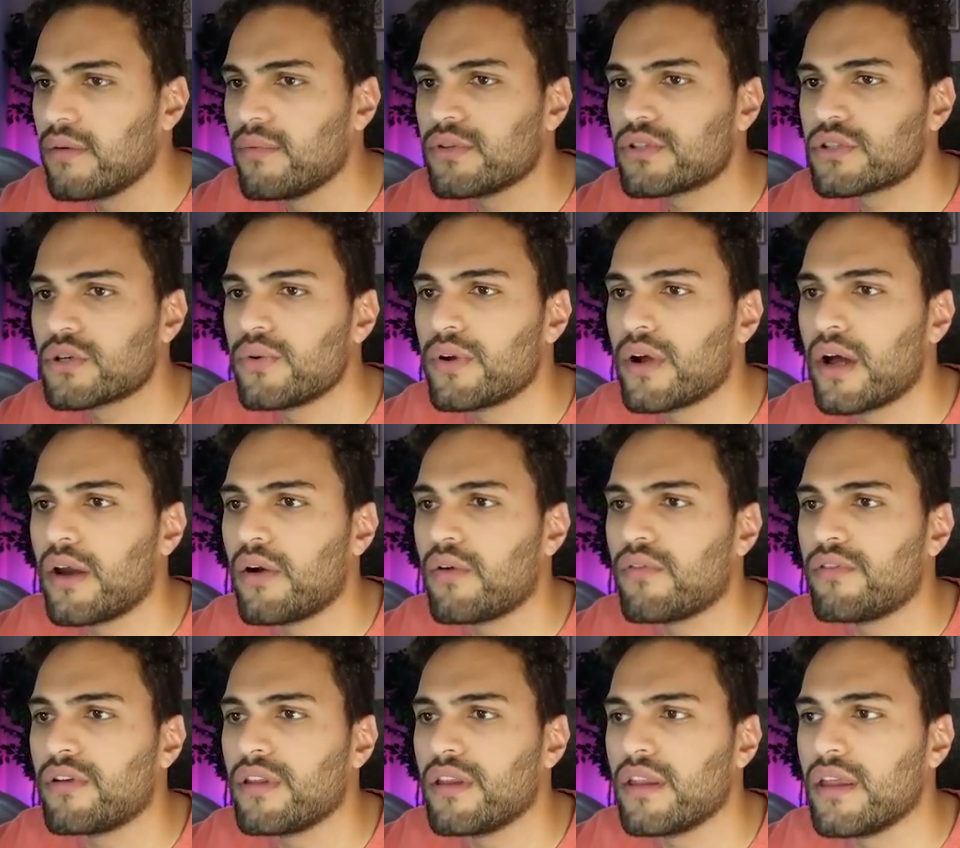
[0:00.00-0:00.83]
What's going on
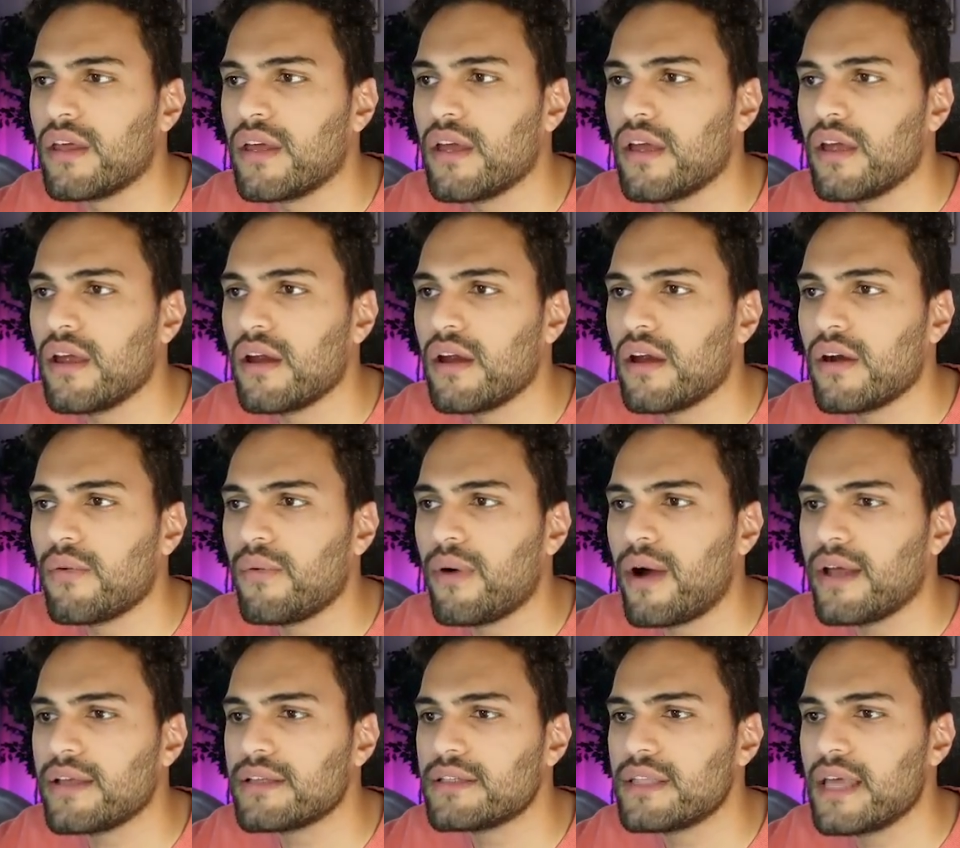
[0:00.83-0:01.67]
over there?
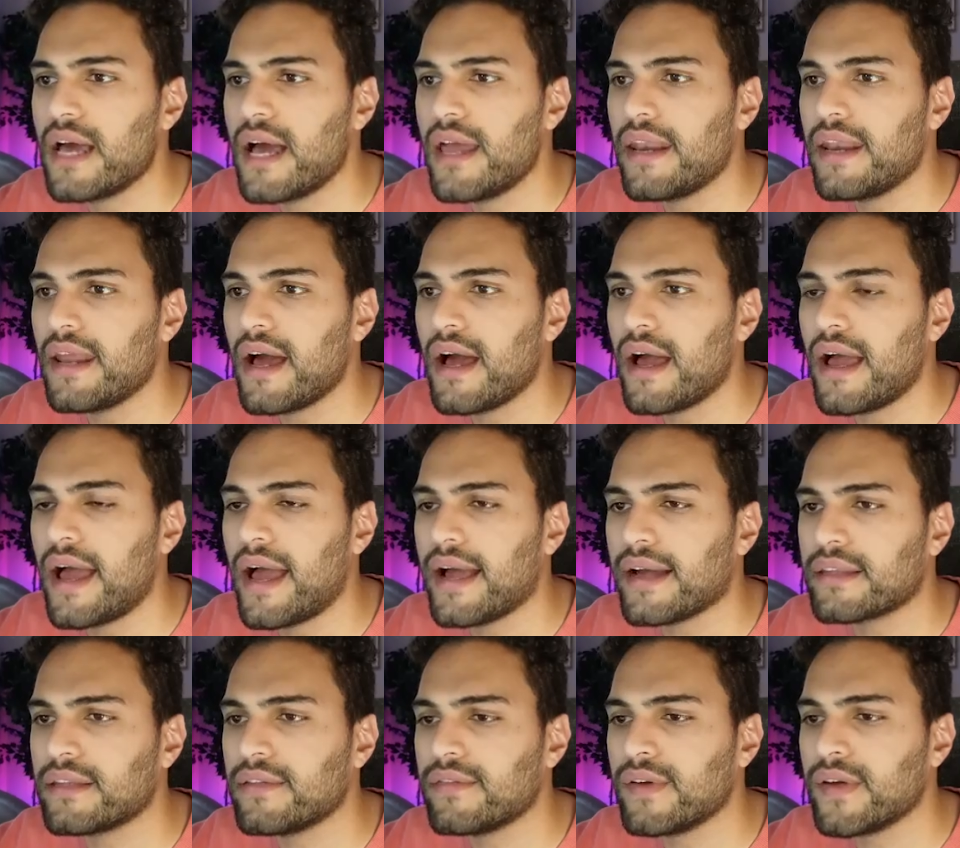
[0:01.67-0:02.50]
Why is that not
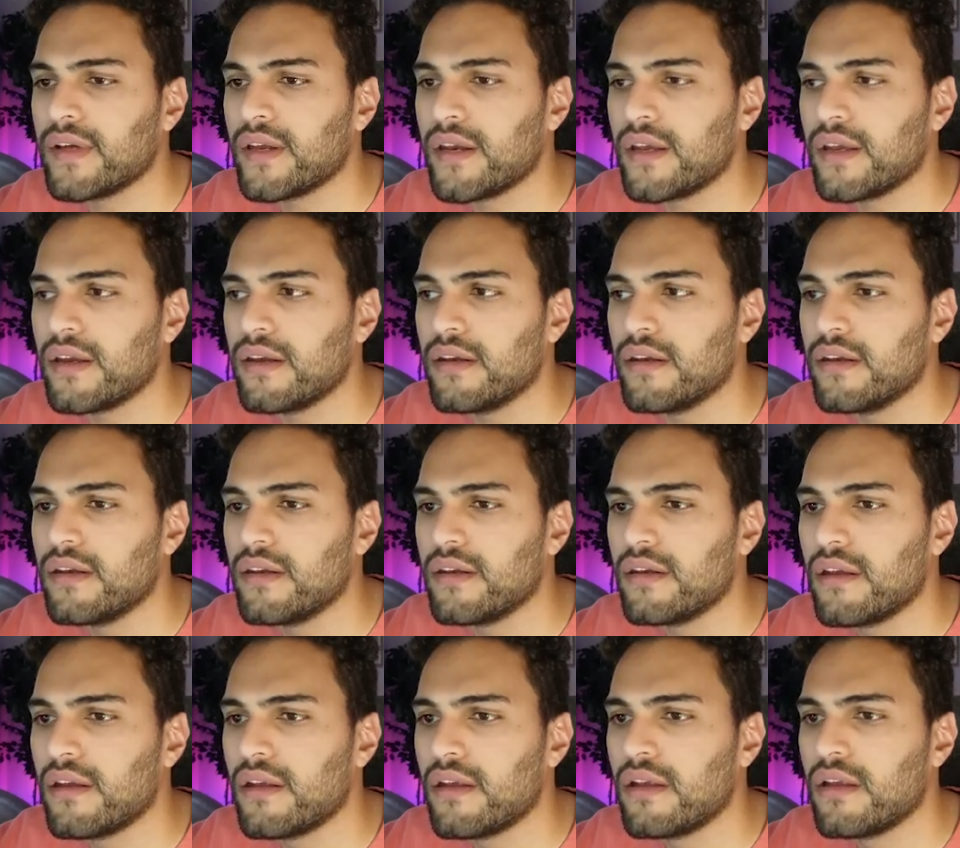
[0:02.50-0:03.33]
activated?
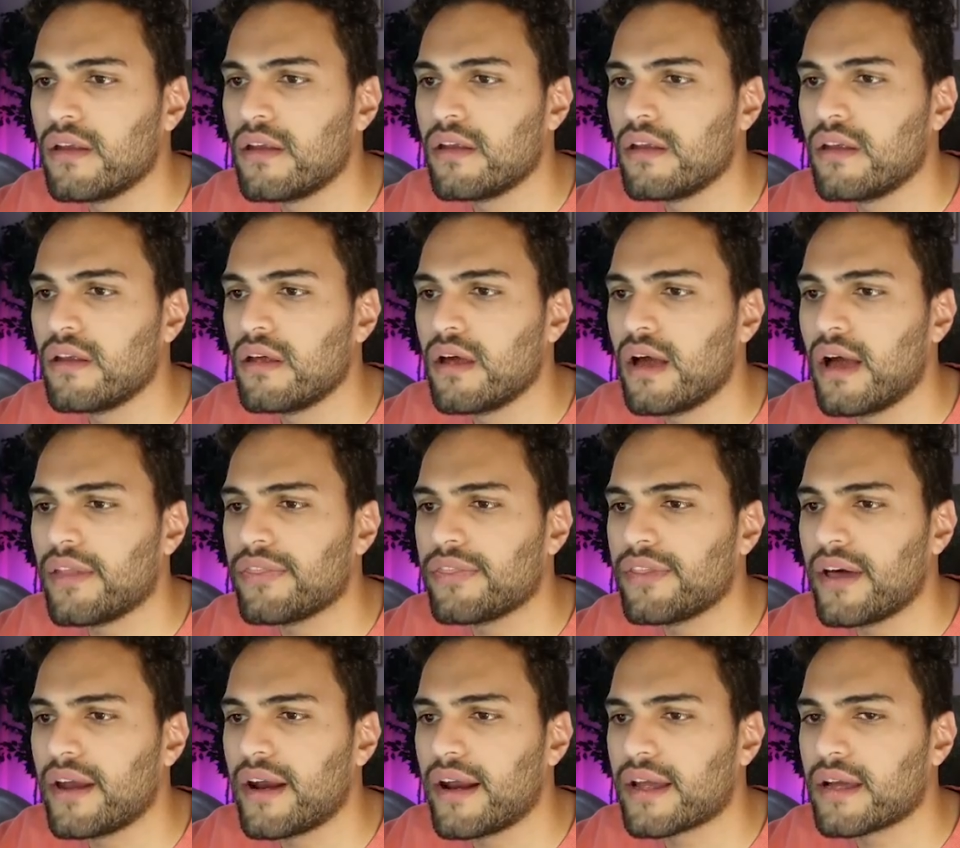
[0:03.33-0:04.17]
I
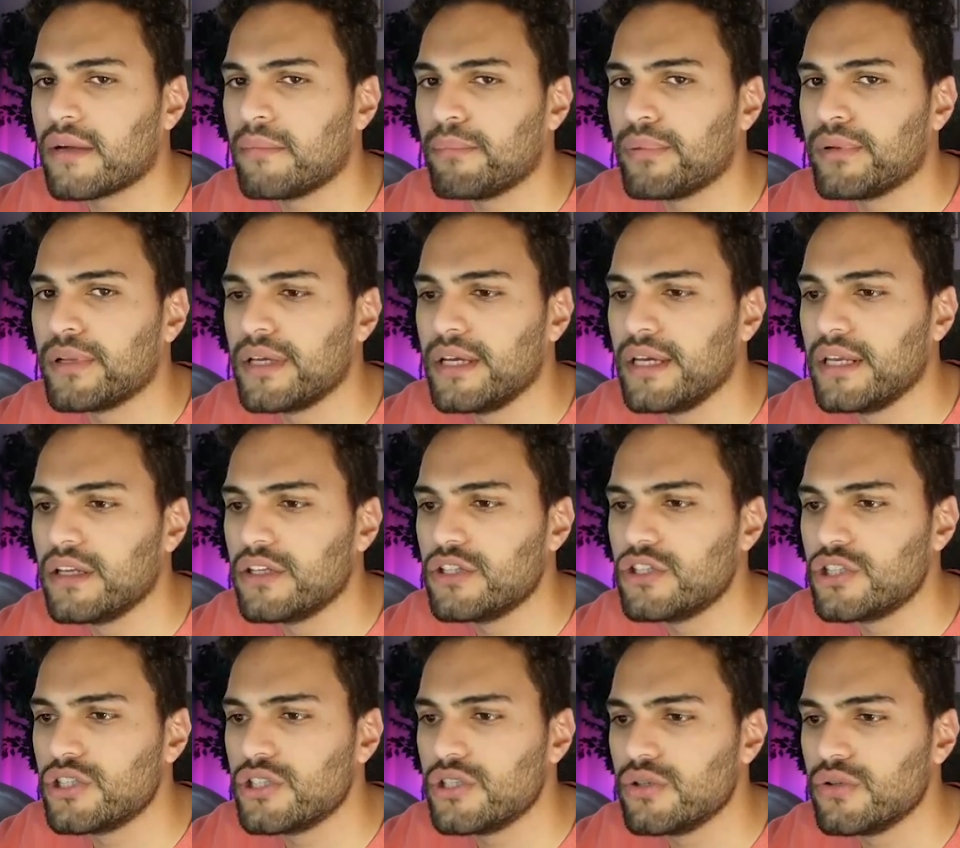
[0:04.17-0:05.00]
thought I
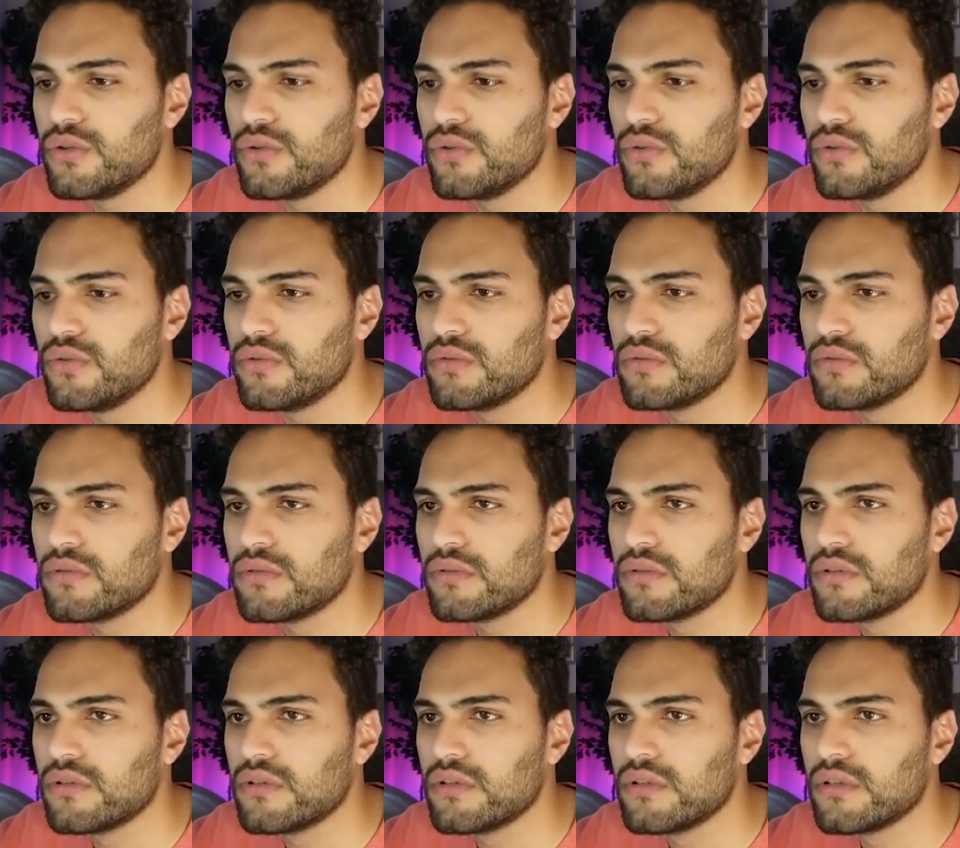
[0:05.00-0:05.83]
completed you.
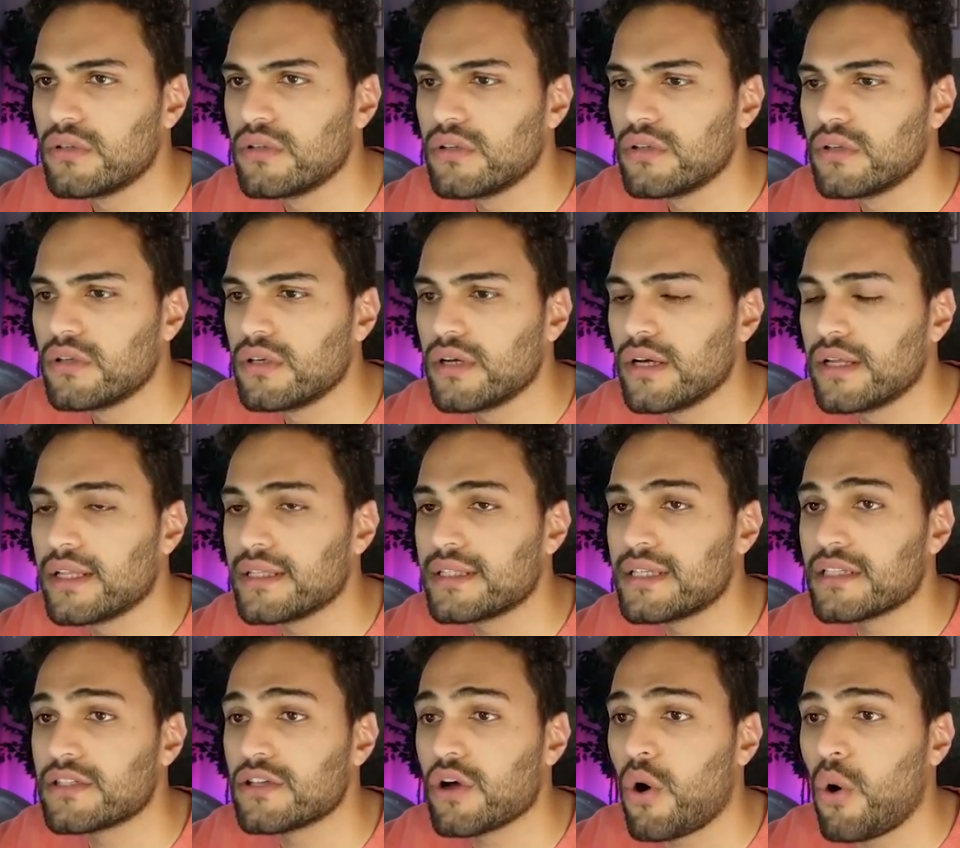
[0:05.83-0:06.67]
Unless
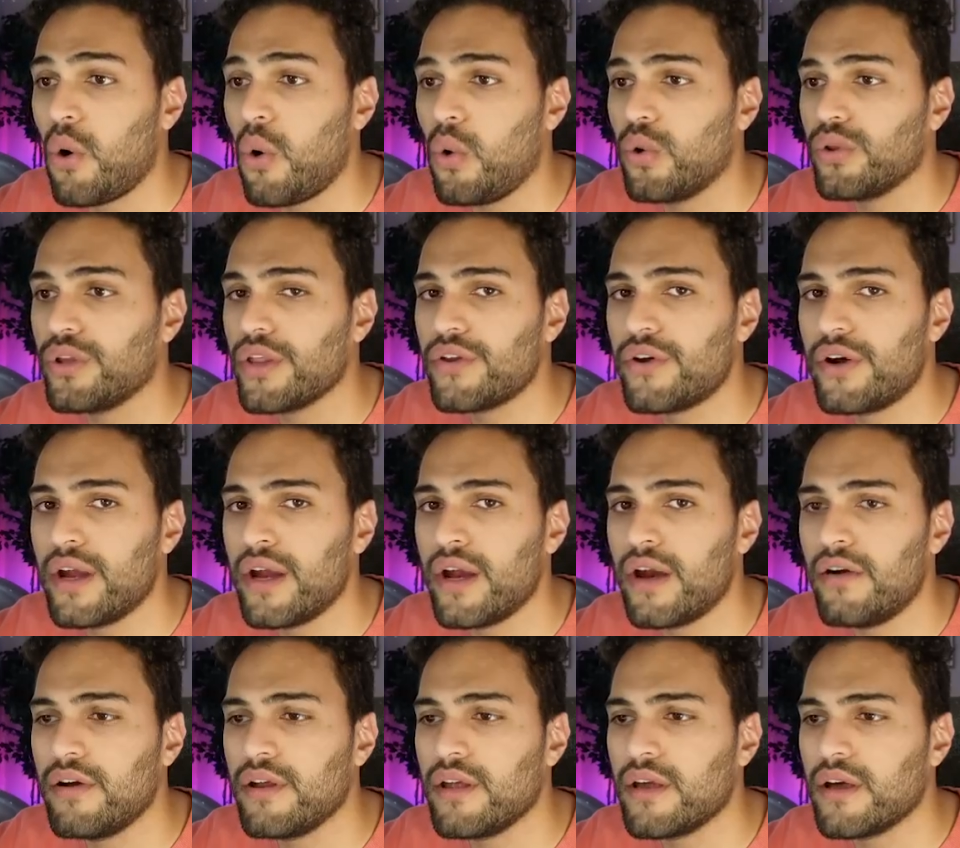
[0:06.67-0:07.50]
that's a whole nother
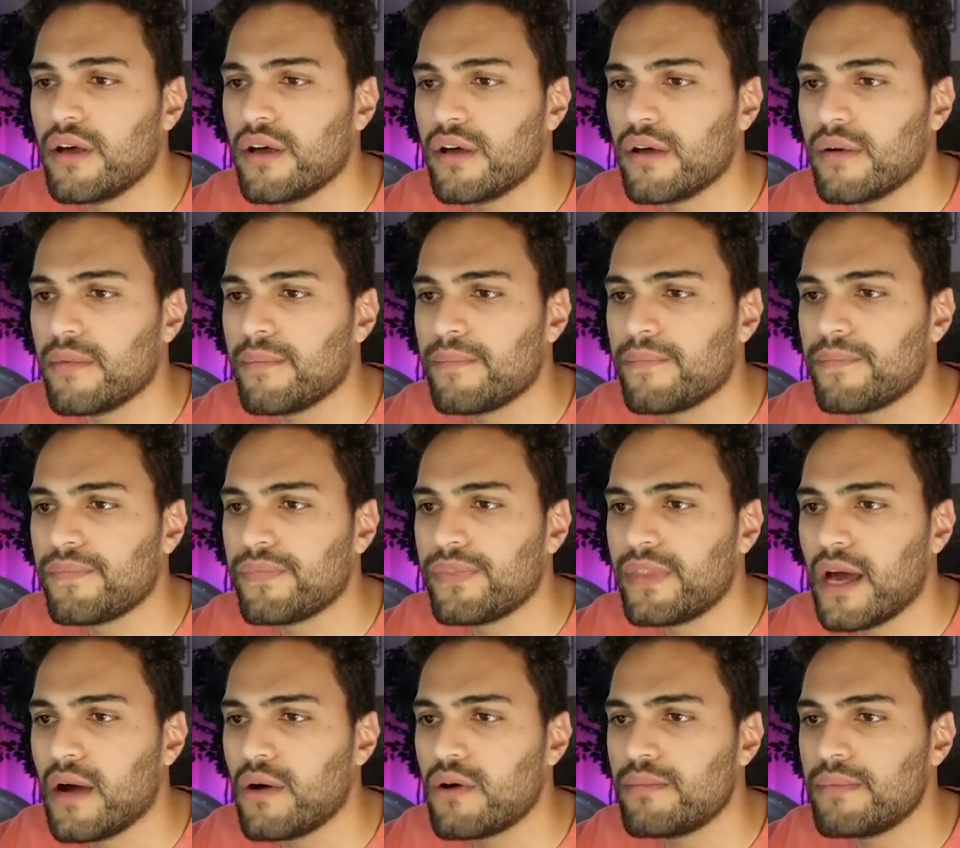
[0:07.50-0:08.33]
area.
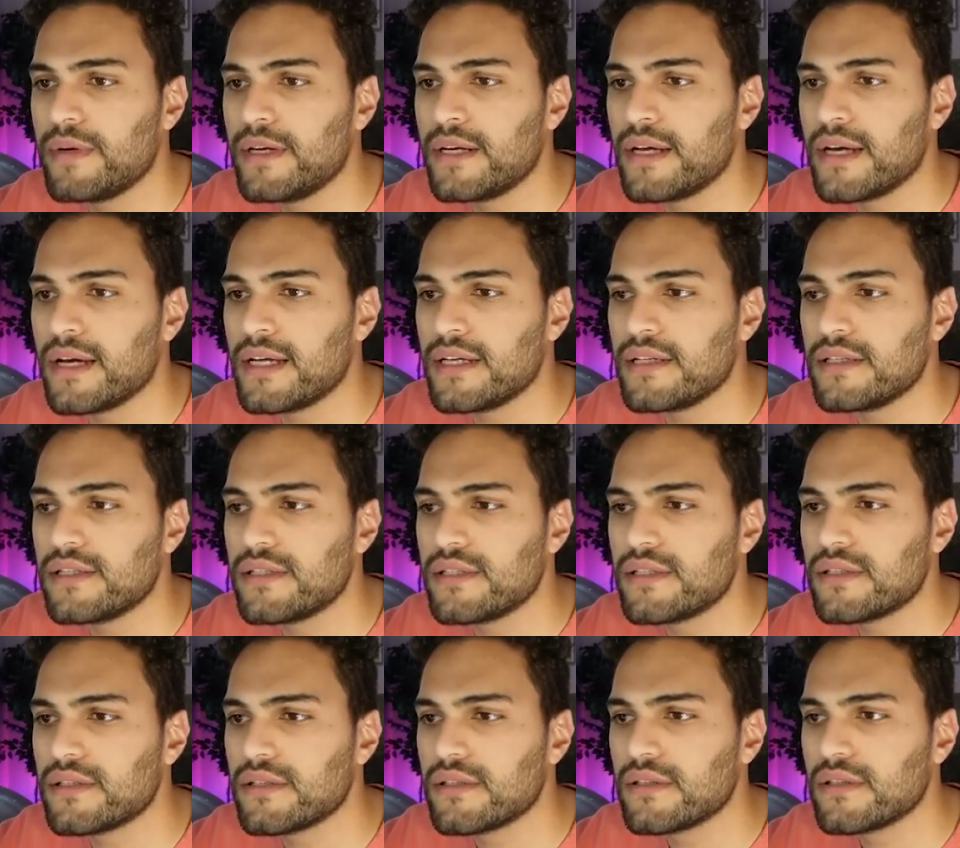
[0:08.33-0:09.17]
That would be
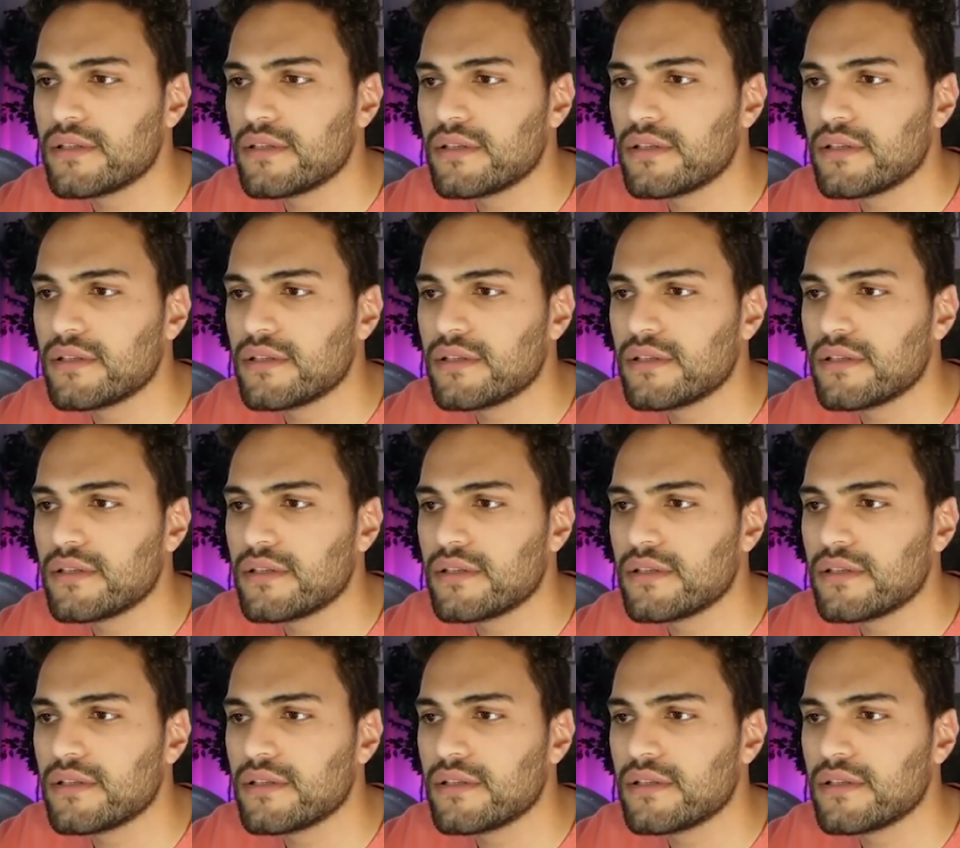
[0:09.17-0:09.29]
nice.